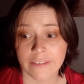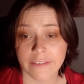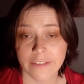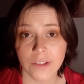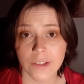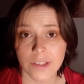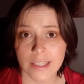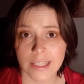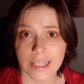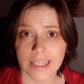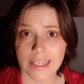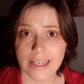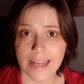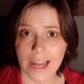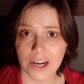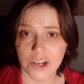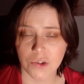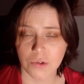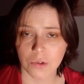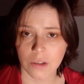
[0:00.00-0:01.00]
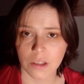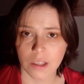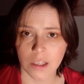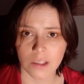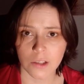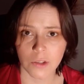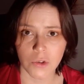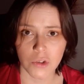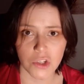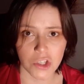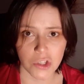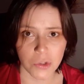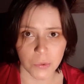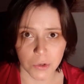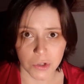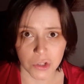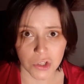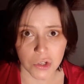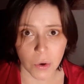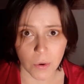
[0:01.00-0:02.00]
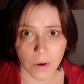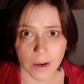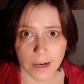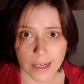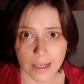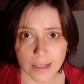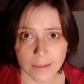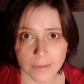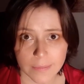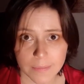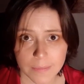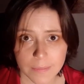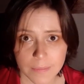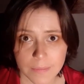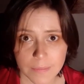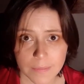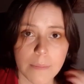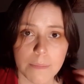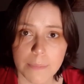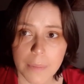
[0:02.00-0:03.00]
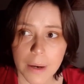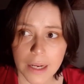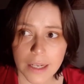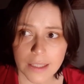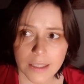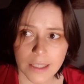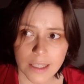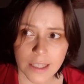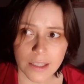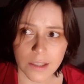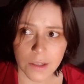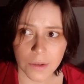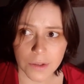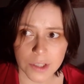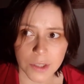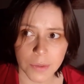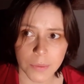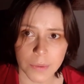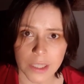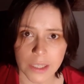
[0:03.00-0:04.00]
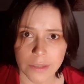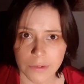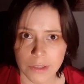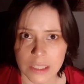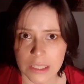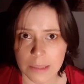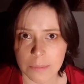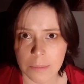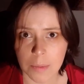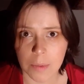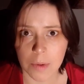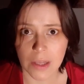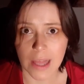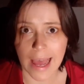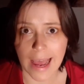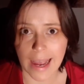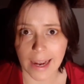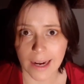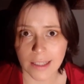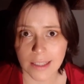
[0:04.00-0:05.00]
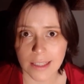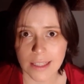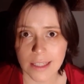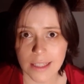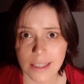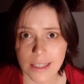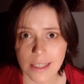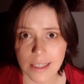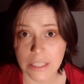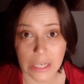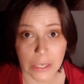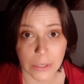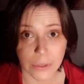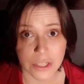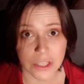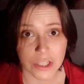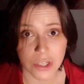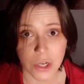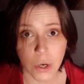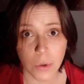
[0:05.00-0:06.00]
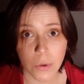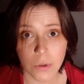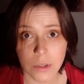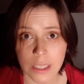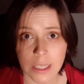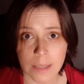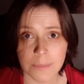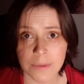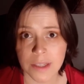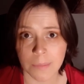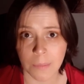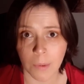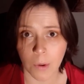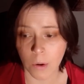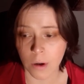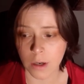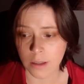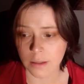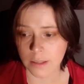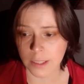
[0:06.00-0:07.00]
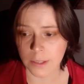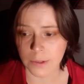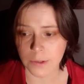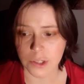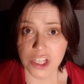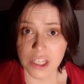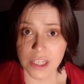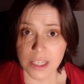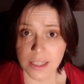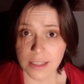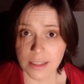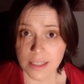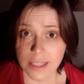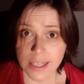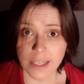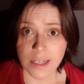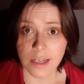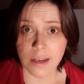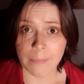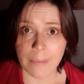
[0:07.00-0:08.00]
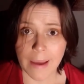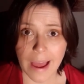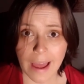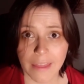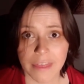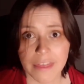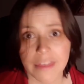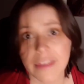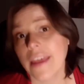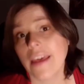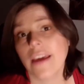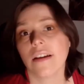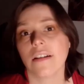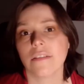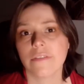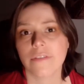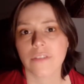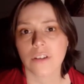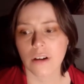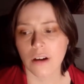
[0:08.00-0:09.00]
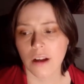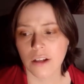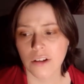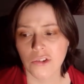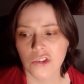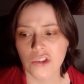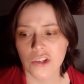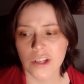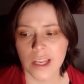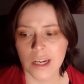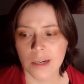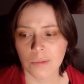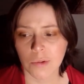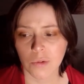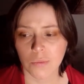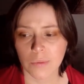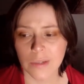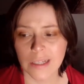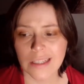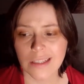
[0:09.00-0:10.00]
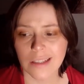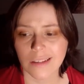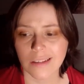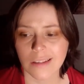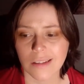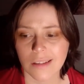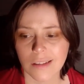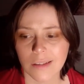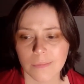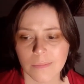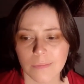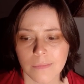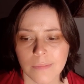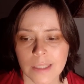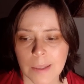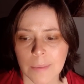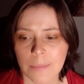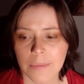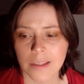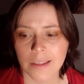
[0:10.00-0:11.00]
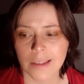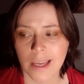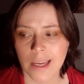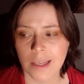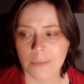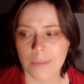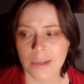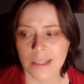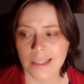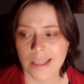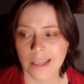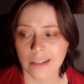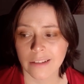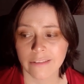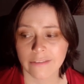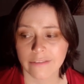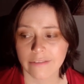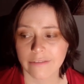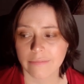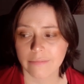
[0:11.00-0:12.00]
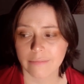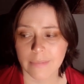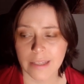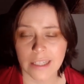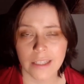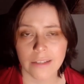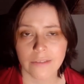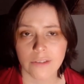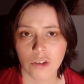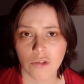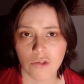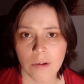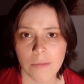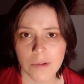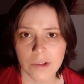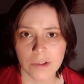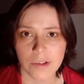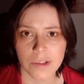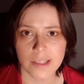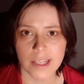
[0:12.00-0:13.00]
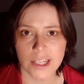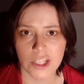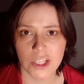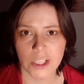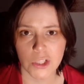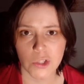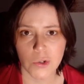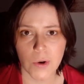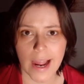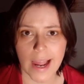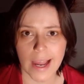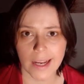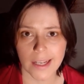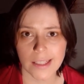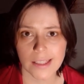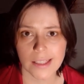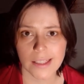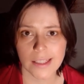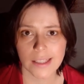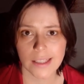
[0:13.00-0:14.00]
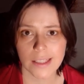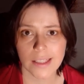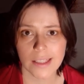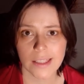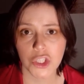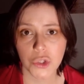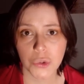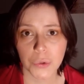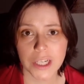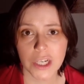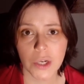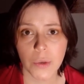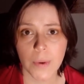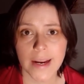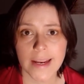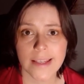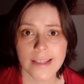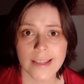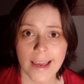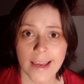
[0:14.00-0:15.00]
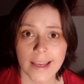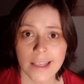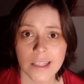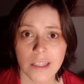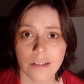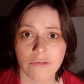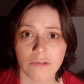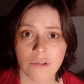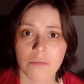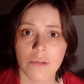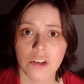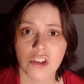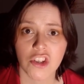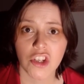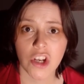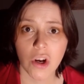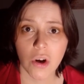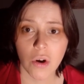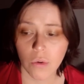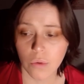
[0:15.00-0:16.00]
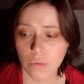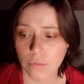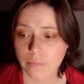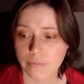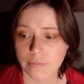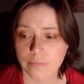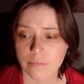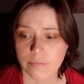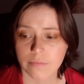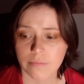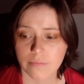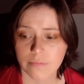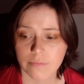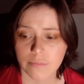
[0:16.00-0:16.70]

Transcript: it feels like a natural conclusion to her story. But it's also an irredeemable act. There is no team support. She did a bad thing for understandable reasons, something that can be said of many of the criminals that she tracks. Greenaway's exit from the show